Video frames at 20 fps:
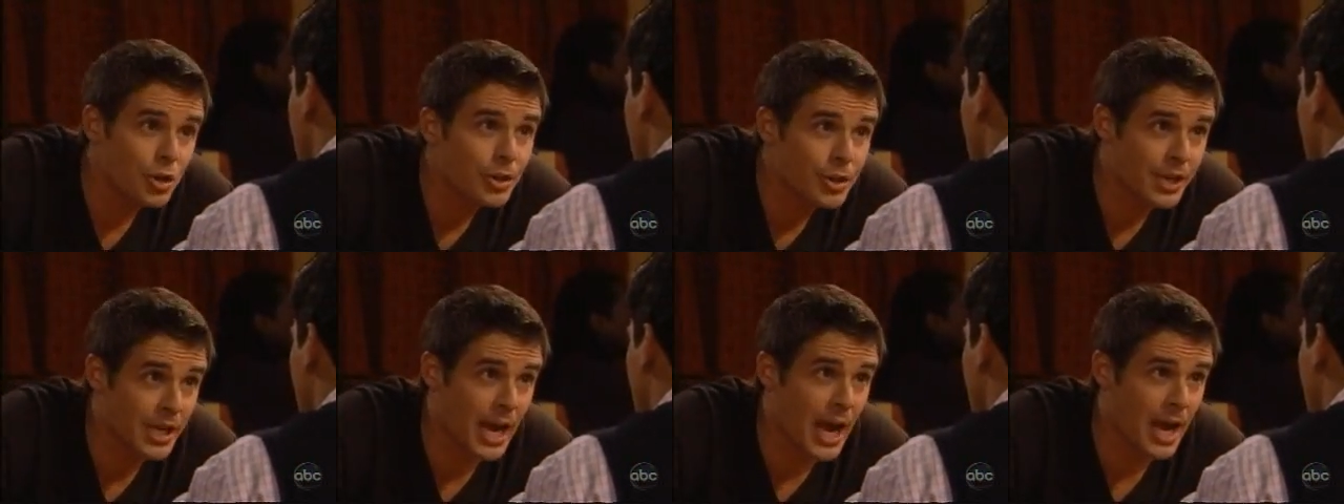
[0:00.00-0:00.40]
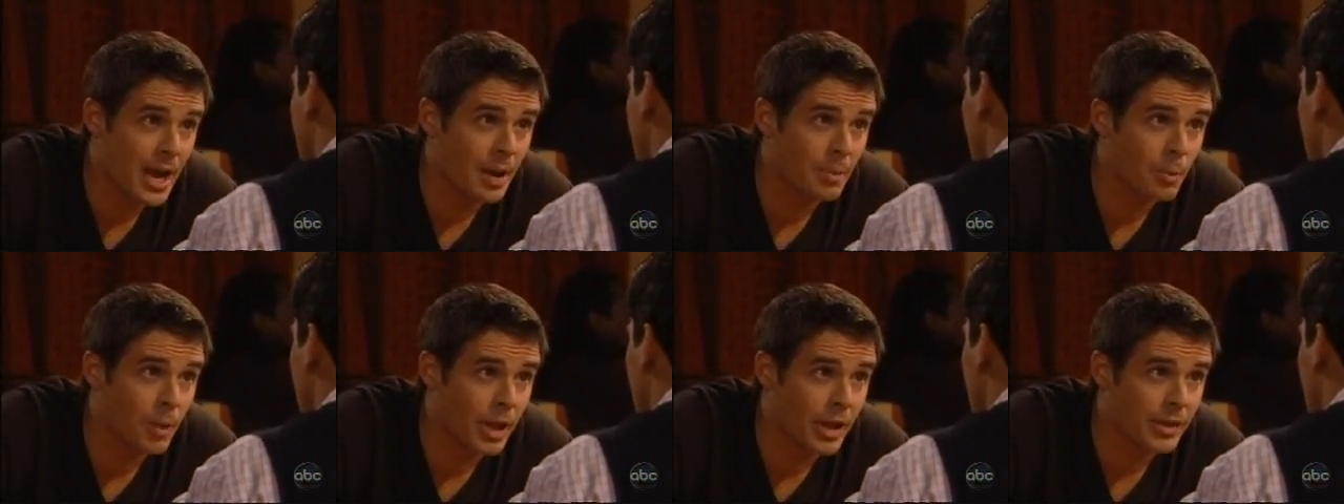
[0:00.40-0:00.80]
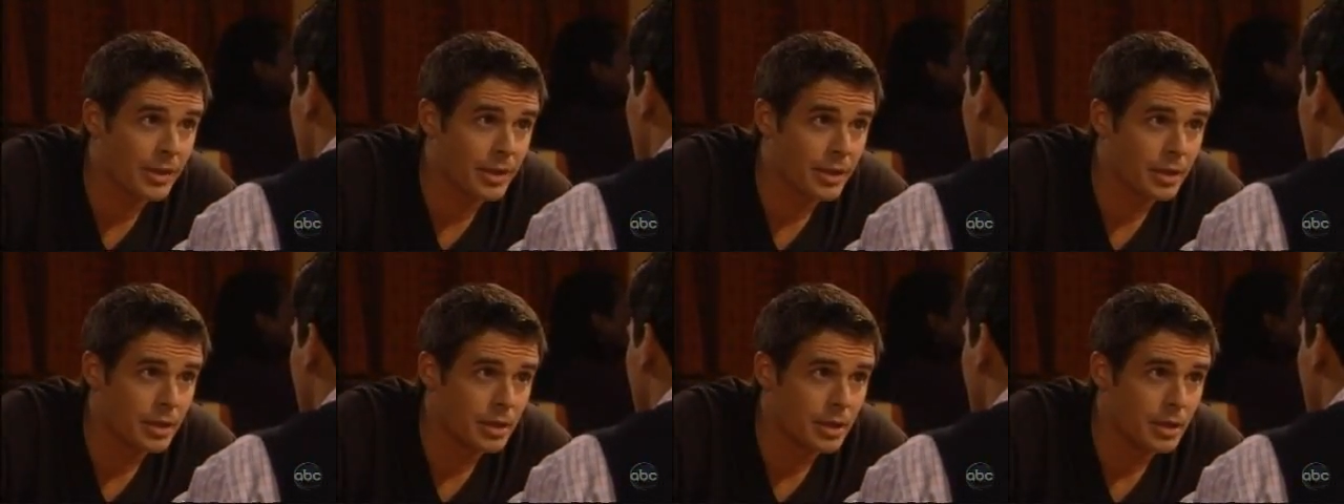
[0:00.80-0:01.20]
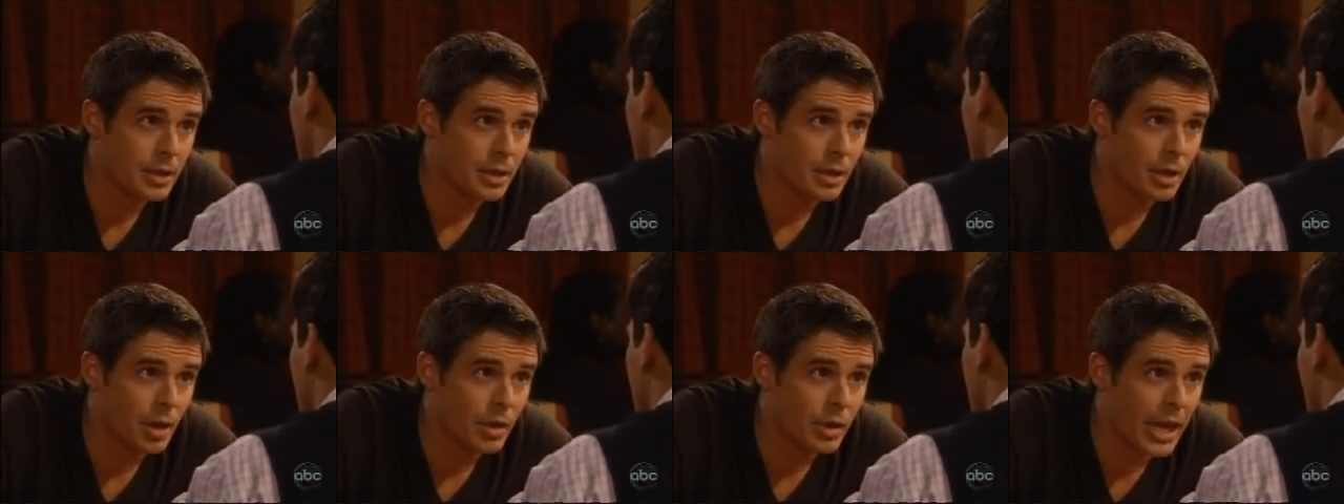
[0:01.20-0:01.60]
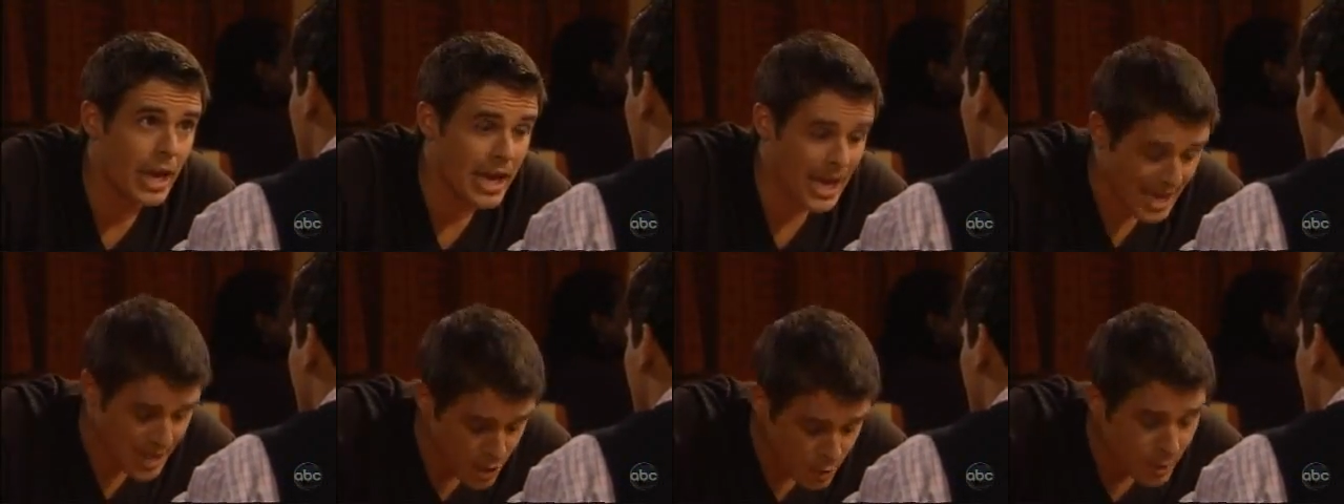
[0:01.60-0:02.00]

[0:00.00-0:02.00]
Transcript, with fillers: You're the guy I'm with, okay?